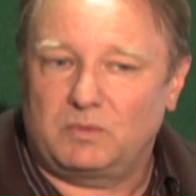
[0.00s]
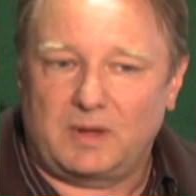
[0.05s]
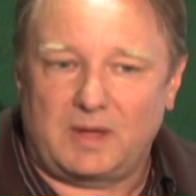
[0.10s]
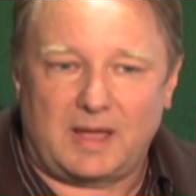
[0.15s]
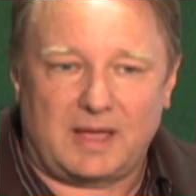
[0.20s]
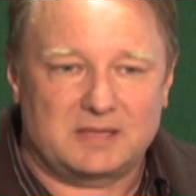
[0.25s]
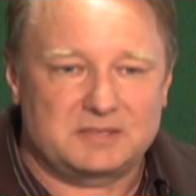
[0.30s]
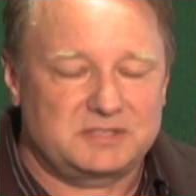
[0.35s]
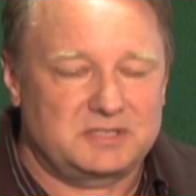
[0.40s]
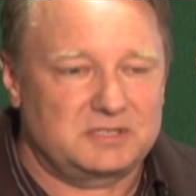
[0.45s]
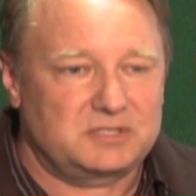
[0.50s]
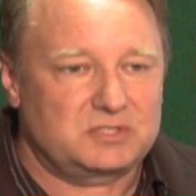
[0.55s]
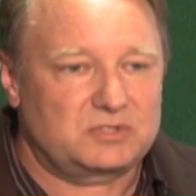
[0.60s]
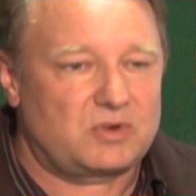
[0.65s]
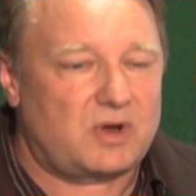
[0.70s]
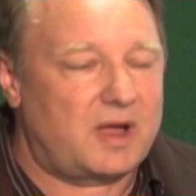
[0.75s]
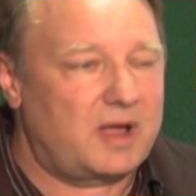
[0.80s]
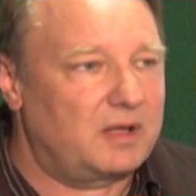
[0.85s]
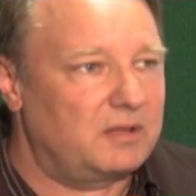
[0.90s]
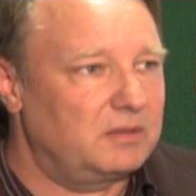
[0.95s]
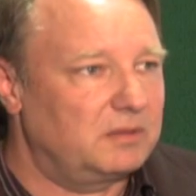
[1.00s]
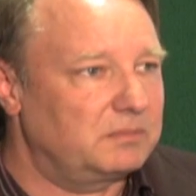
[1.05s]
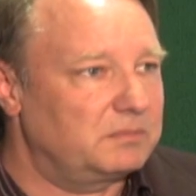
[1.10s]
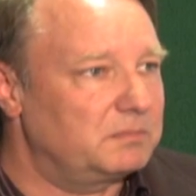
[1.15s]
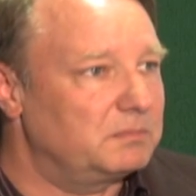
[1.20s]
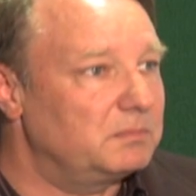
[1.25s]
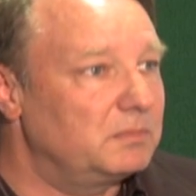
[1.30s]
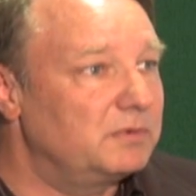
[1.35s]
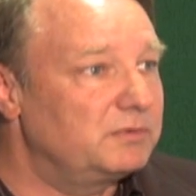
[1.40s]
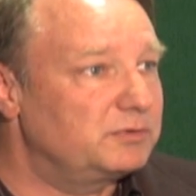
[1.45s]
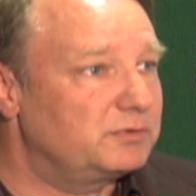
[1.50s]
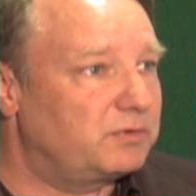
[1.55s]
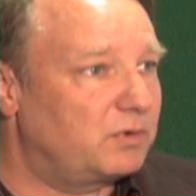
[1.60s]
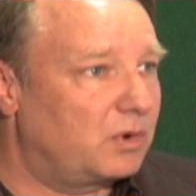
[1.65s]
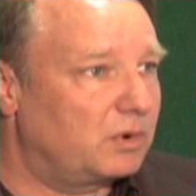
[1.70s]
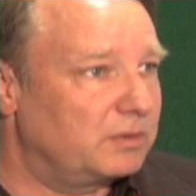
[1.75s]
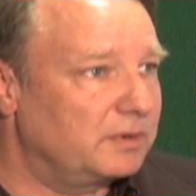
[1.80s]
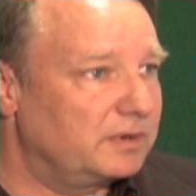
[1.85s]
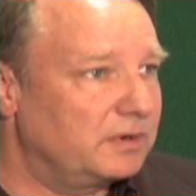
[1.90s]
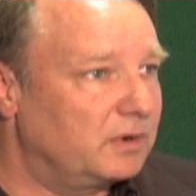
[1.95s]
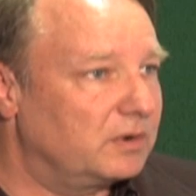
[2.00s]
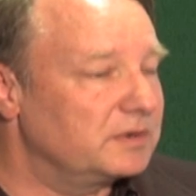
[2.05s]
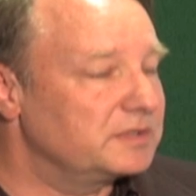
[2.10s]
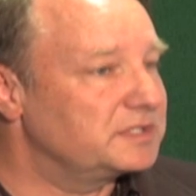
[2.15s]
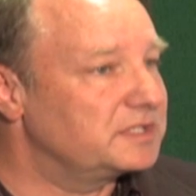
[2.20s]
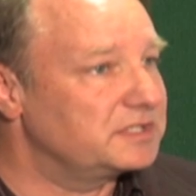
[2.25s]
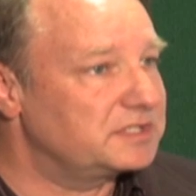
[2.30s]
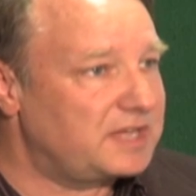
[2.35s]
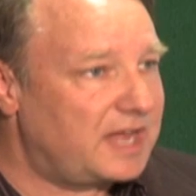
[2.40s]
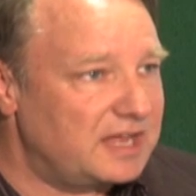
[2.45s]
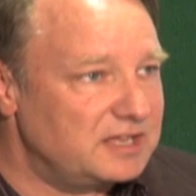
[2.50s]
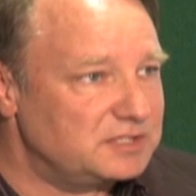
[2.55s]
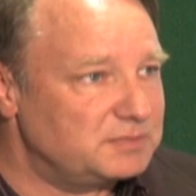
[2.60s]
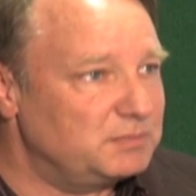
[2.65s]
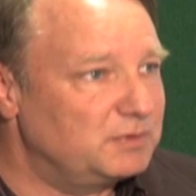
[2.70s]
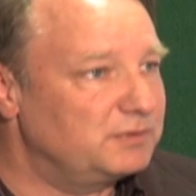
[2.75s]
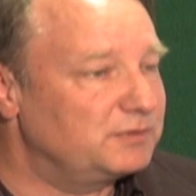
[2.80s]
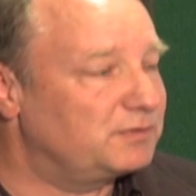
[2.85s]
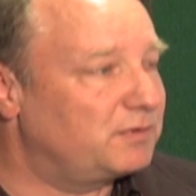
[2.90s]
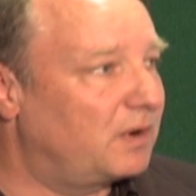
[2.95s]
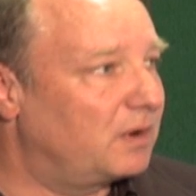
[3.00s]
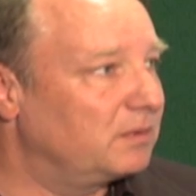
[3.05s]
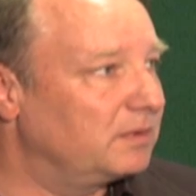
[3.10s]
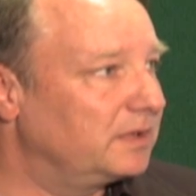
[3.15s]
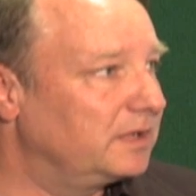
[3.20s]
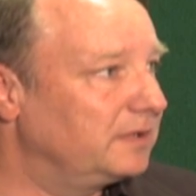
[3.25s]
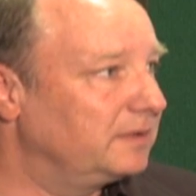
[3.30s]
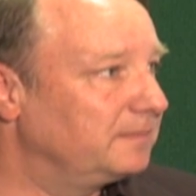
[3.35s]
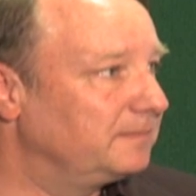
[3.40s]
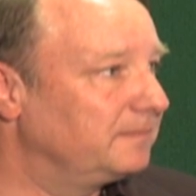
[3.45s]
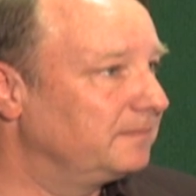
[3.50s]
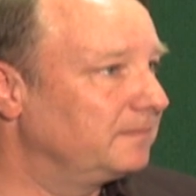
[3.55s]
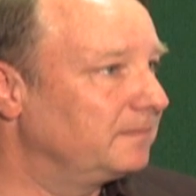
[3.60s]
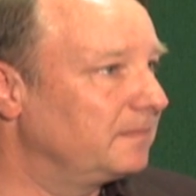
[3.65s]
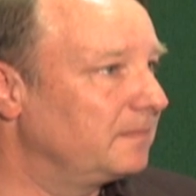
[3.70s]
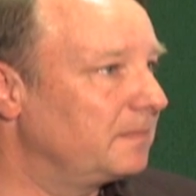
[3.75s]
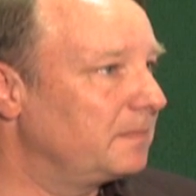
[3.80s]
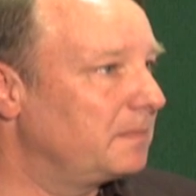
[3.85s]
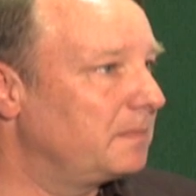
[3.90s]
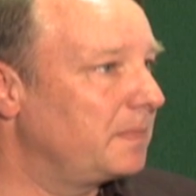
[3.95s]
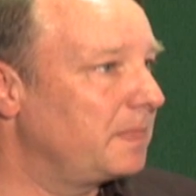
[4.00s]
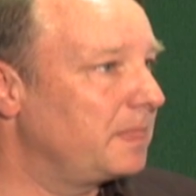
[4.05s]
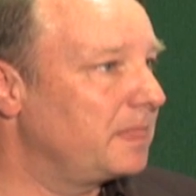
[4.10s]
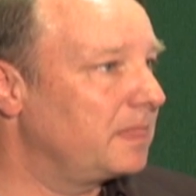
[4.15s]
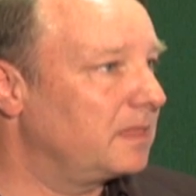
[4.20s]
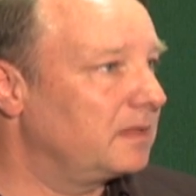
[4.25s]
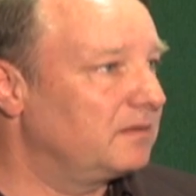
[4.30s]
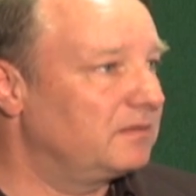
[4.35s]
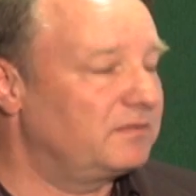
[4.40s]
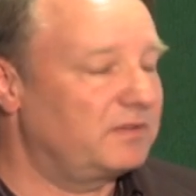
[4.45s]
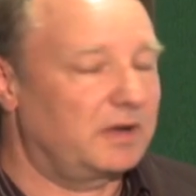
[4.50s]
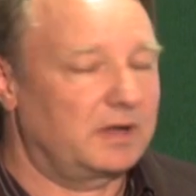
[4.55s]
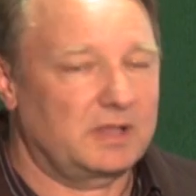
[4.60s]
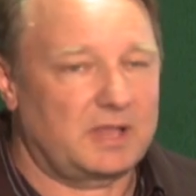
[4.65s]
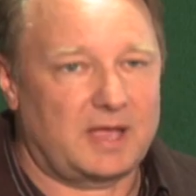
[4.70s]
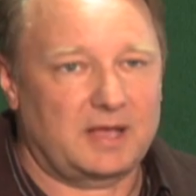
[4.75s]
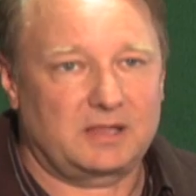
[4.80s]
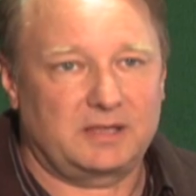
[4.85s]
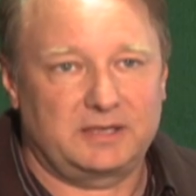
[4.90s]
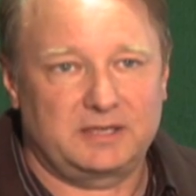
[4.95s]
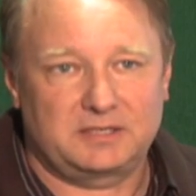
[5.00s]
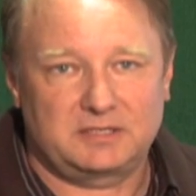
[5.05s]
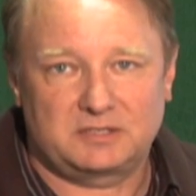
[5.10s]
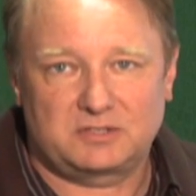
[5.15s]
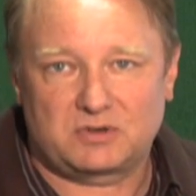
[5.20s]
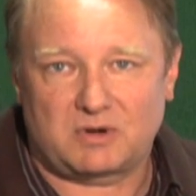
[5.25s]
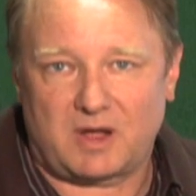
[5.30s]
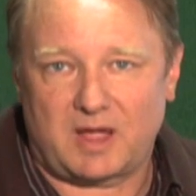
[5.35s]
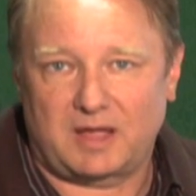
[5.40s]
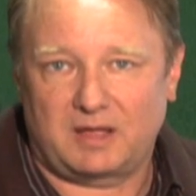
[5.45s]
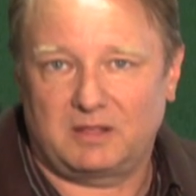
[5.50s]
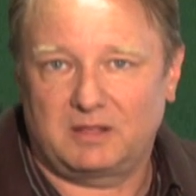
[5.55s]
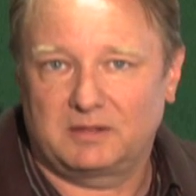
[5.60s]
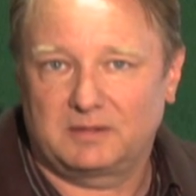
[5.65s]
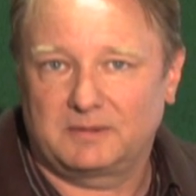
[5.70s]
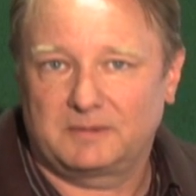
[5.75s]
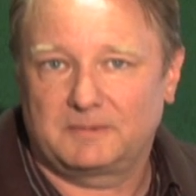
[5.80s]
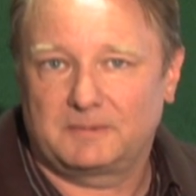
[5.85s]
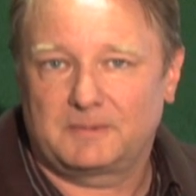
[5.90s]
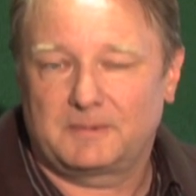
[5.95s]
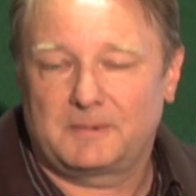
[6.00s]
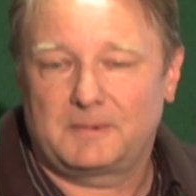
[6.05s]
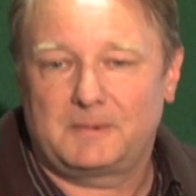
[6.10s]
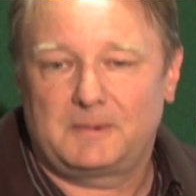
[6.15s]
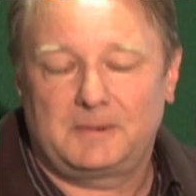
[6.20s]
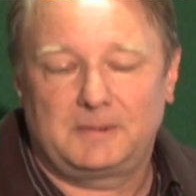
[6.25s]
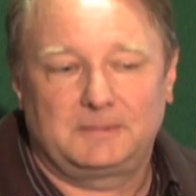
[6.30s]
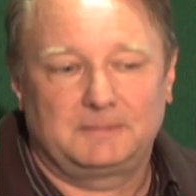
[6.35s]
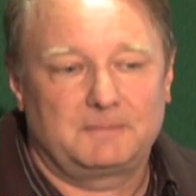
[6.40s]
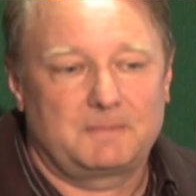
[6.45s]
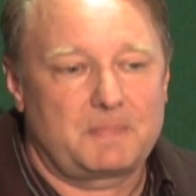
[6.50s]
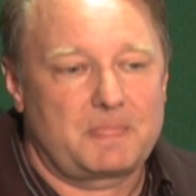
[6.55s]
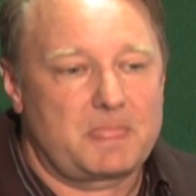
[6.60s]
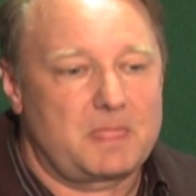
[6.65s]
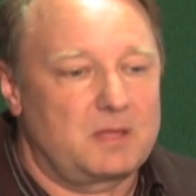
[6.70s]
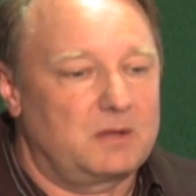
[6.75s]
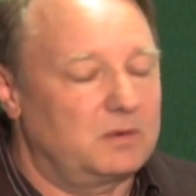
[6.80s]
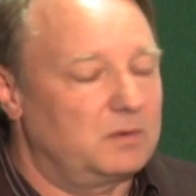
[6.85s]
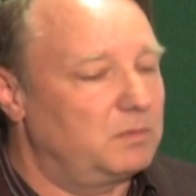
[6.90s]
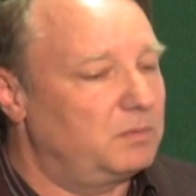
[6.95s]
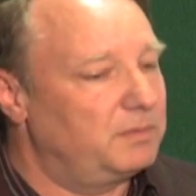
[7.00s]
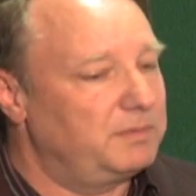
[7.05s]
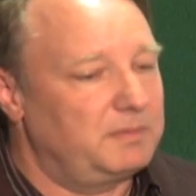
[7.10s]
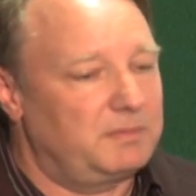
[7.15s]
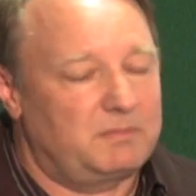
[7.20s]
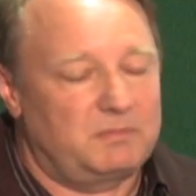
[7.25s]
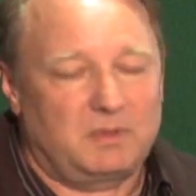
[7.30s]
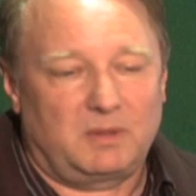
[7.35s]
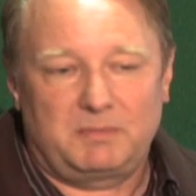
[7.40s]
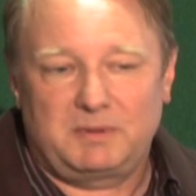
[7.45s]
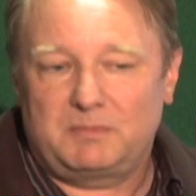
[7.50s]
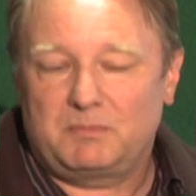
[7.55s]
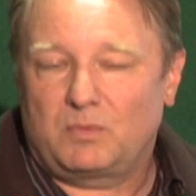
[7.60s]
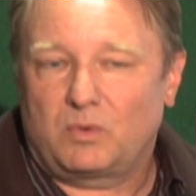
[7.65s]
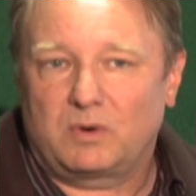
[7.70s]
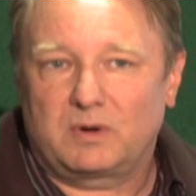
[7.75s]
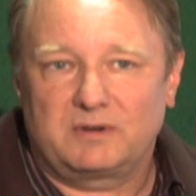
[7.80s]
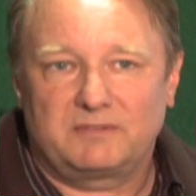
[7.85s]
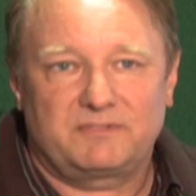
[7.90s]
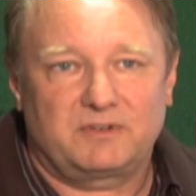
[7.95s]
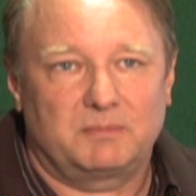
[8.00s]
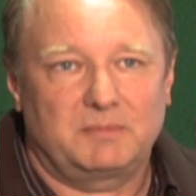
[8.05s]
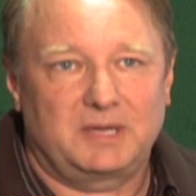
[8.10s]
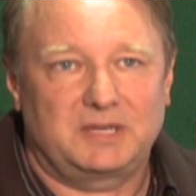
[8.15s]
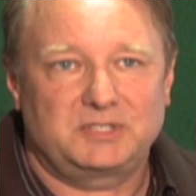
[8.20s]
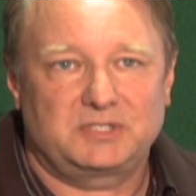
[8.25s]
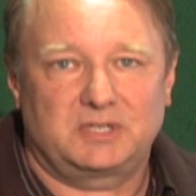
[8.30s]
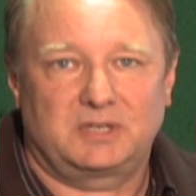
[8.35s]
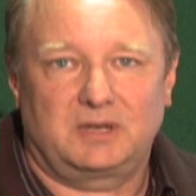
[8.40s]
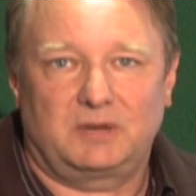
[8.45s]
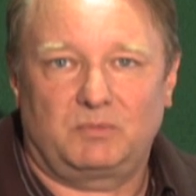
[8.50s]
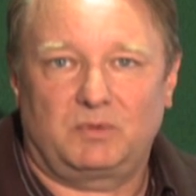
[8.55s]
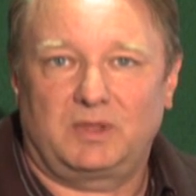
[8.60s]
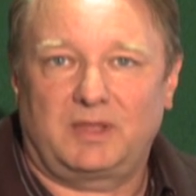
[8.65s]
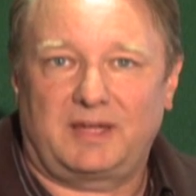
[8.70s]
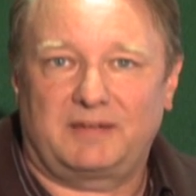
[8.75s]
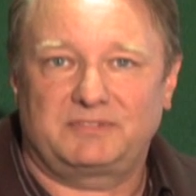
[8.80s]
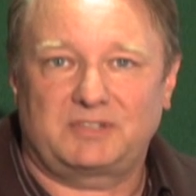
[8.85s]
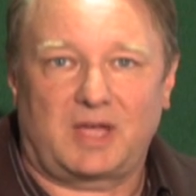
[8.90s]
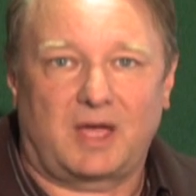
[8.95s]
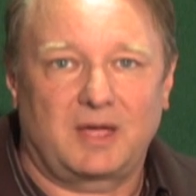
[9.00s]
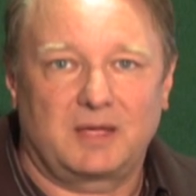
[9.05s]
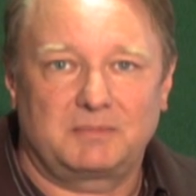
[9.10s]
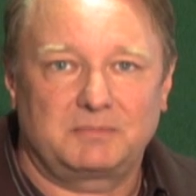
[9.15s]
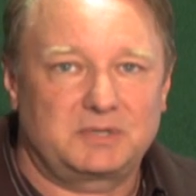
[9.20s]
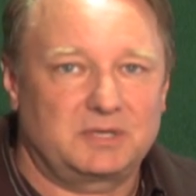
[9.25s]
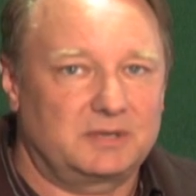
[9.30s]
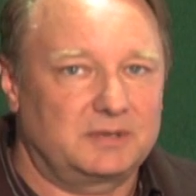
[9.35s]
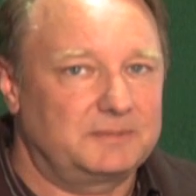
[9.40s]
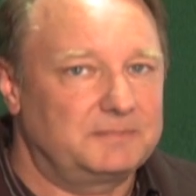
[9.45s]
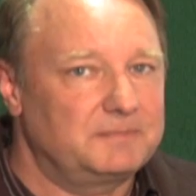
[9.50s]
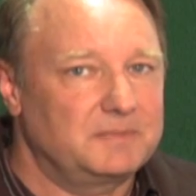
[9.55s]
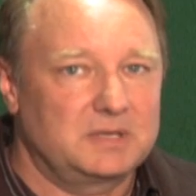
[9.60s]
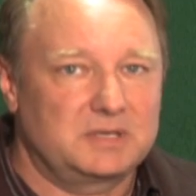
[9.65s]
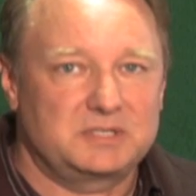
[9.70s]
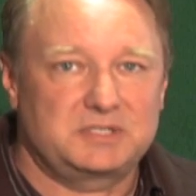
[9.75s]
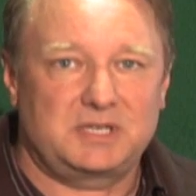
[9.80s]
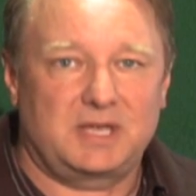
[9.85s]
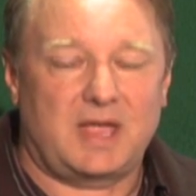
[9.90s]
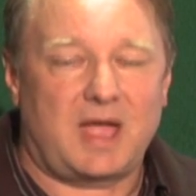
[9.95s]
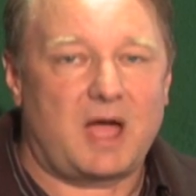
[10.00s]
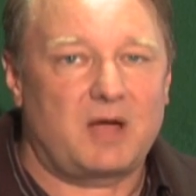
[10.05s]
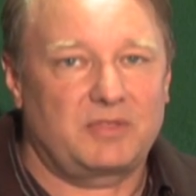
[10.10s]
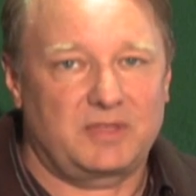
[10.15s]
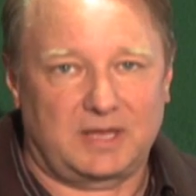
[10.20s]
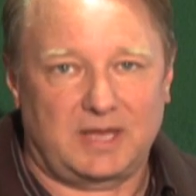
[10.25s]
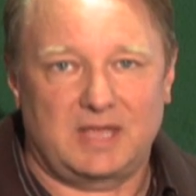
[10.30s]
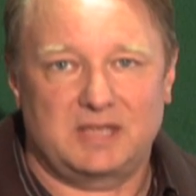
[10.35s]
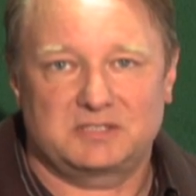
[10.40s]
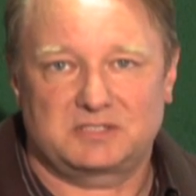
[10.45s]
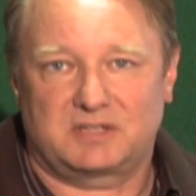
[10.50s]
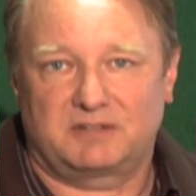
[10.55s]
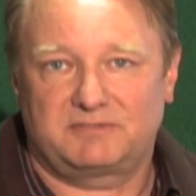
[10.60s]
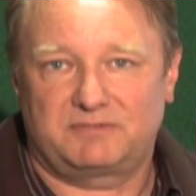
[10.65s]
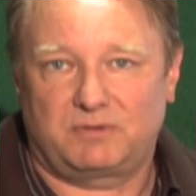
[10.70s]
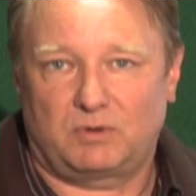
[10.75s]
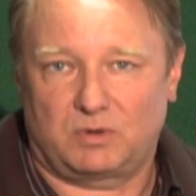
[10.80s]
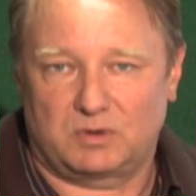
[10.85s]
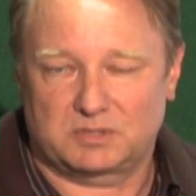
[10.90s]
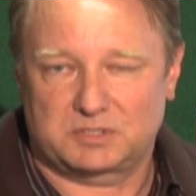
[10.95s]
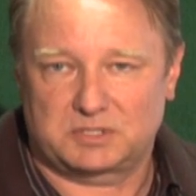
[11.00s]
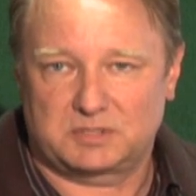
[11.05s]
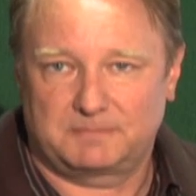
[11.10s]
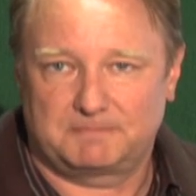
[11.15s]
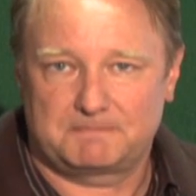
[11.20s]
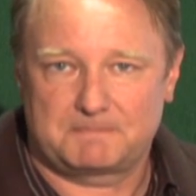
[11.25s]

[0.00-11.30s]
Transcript: As this trial moves forward, or as this case moves forward, very likely into trial, there'll be more information and we'll have time to see how the case unfolds.